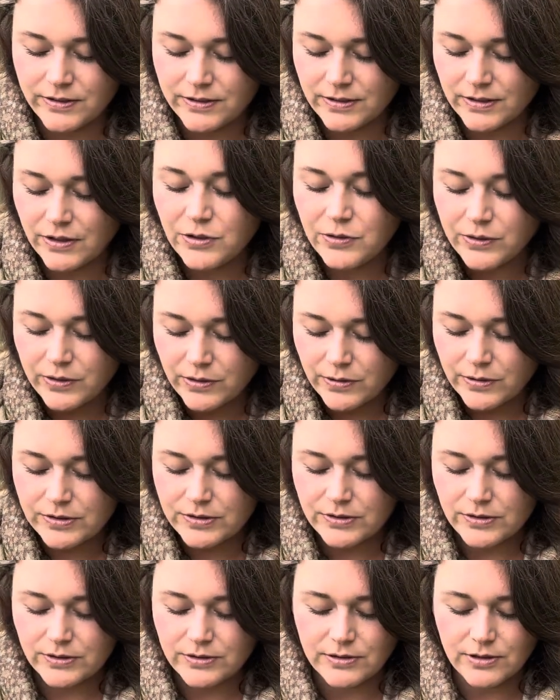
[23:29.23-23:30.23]

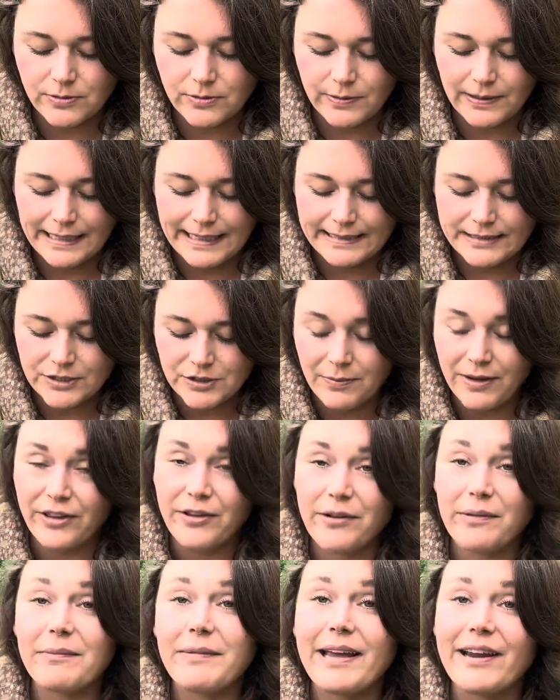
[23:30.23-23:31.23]
Unicorns also relate to
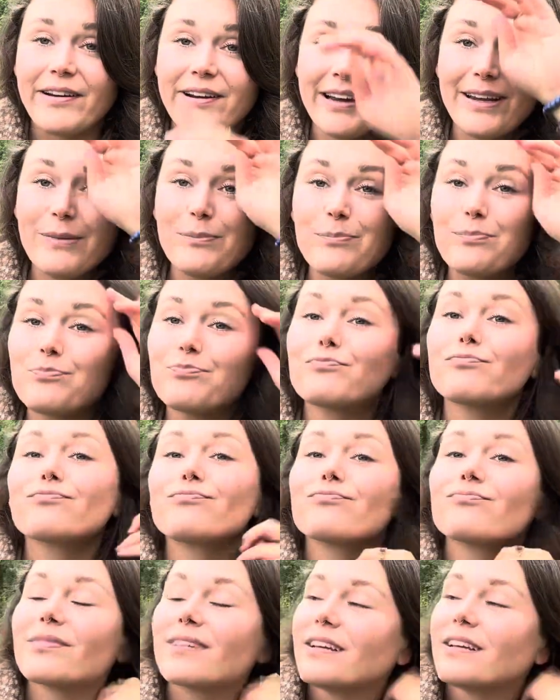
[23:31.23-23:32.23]
Mother Mary.
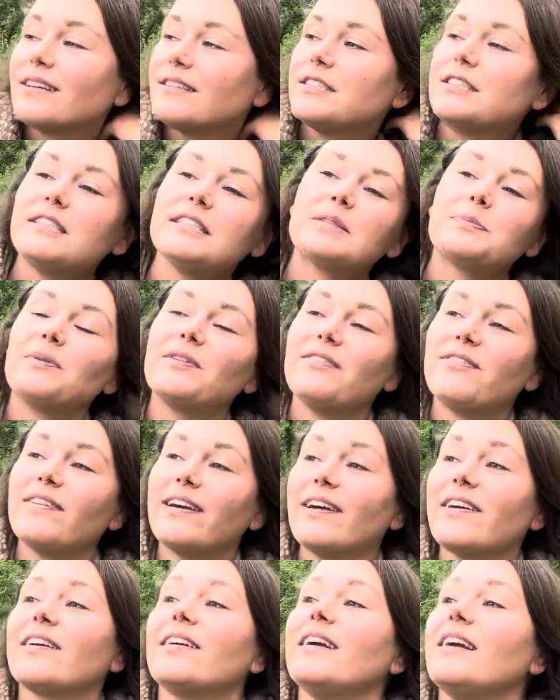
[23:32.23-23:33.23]
She's been
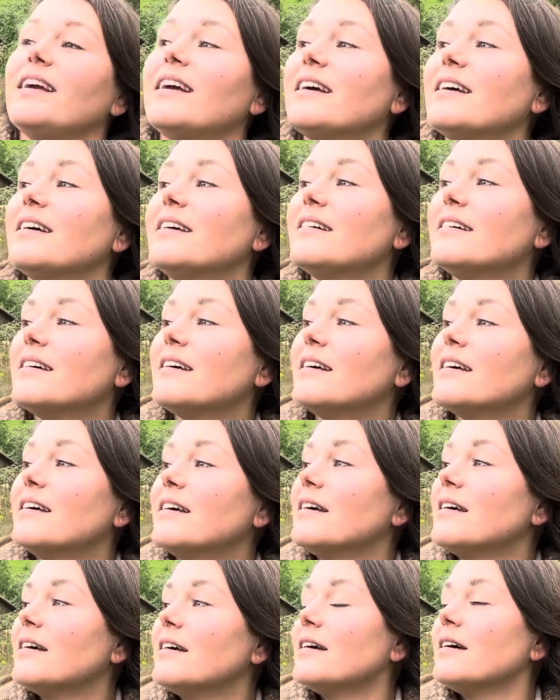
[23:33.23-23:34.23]
very
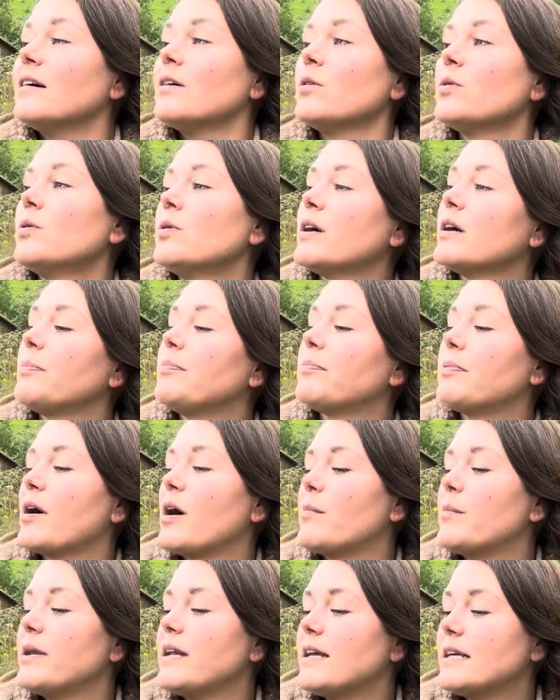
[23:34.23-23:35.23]

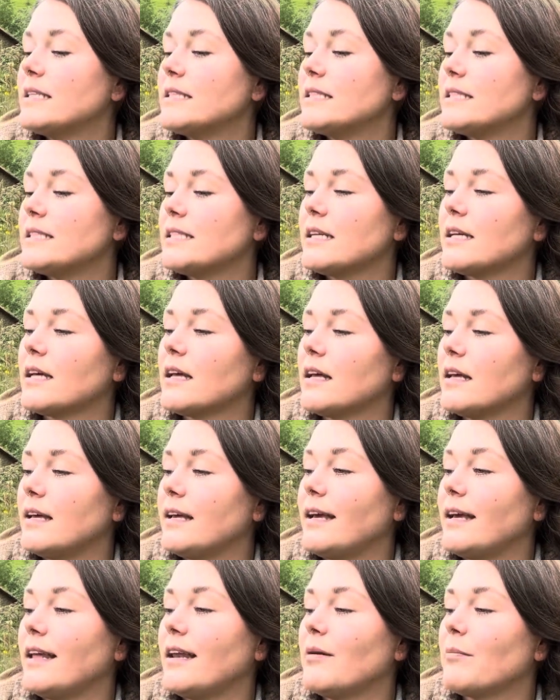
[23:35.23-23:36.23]
prominent
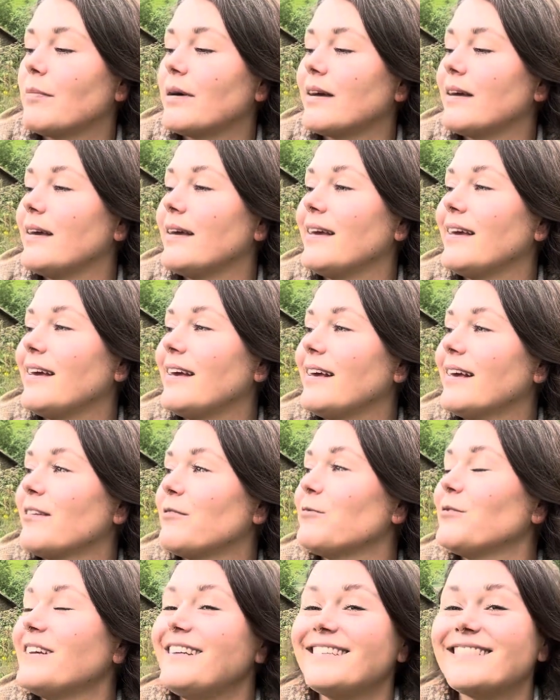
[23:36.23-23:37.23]
in my
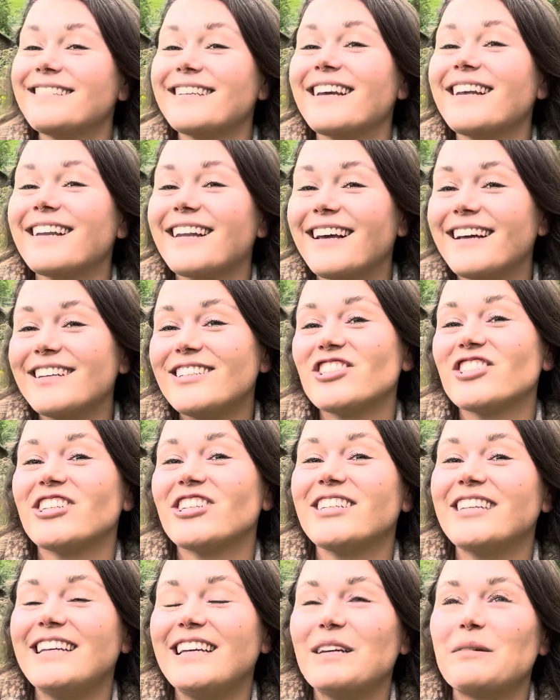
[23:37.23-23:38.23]
recent
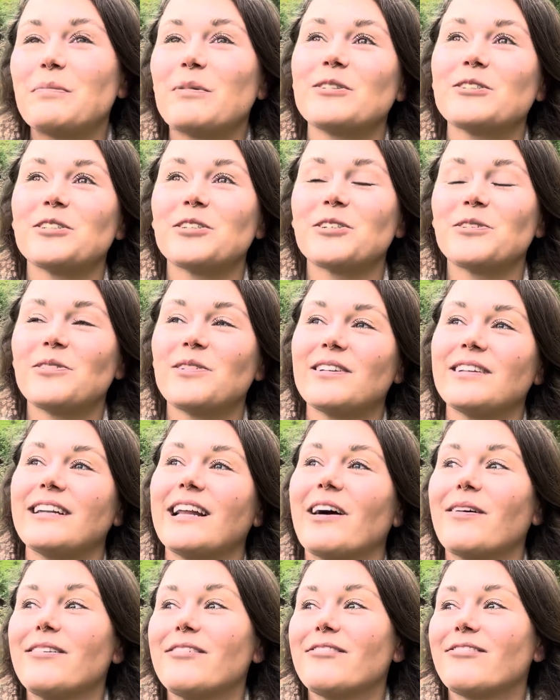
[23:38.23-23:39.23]
journey in Portugal and
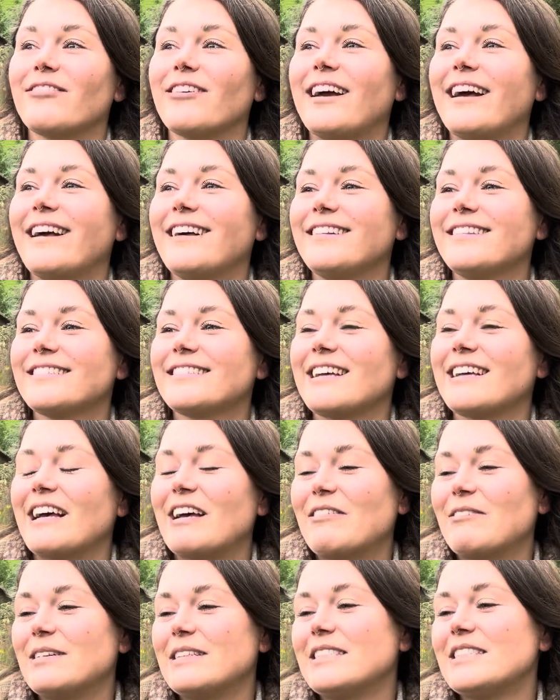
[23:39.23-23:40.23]
now in France. I
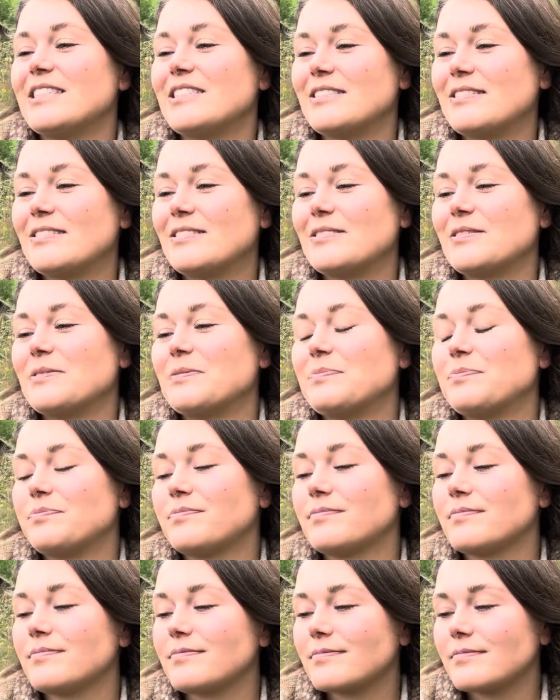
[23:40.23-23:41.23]
went to
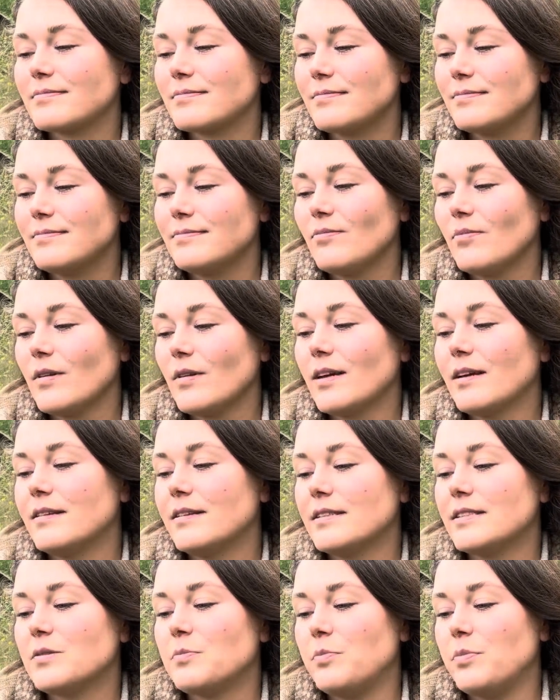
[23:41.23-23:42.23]

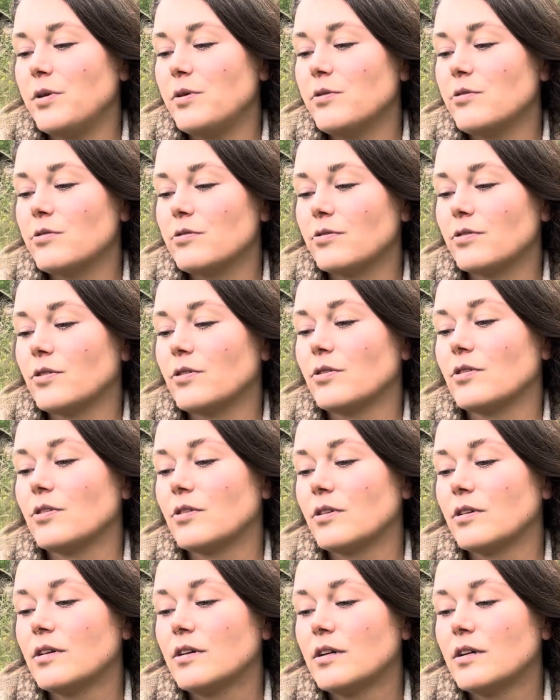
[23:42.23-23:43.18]
this beautiful